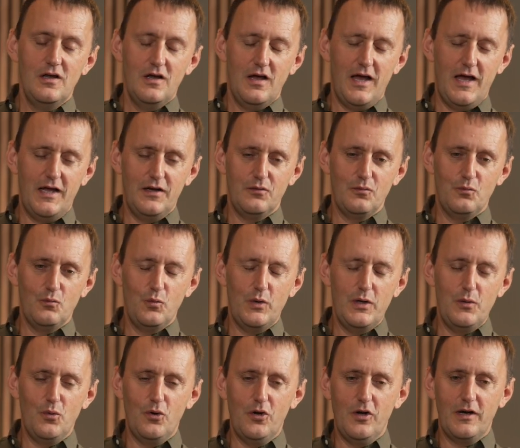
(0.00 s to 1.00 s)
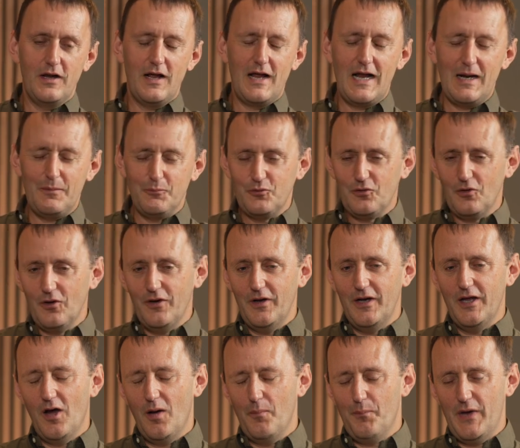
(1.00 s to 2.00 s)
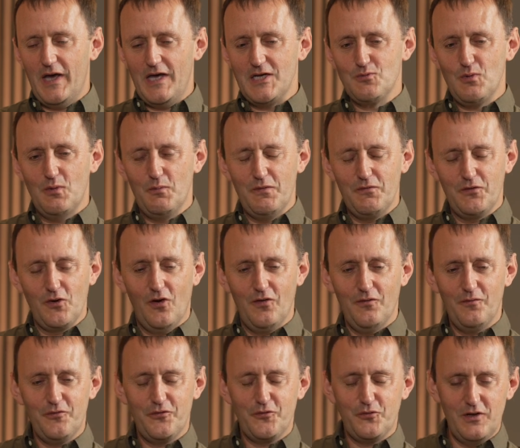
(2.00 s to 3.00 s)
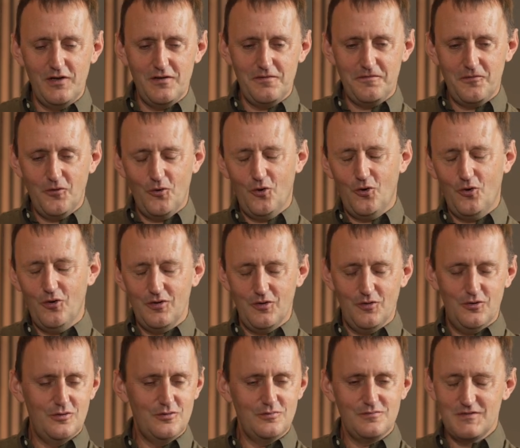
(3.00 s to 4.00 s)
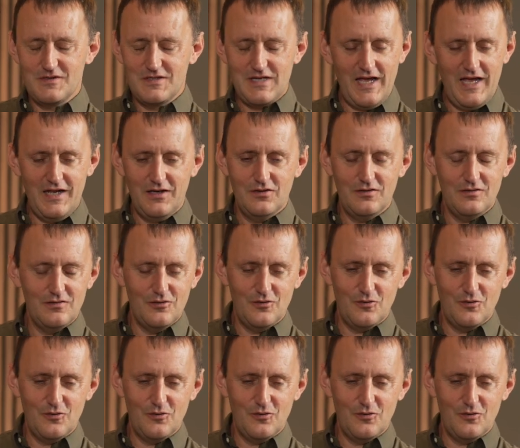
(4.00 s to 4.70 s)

and we work absolutely our best when we've got 3 or 4 or 10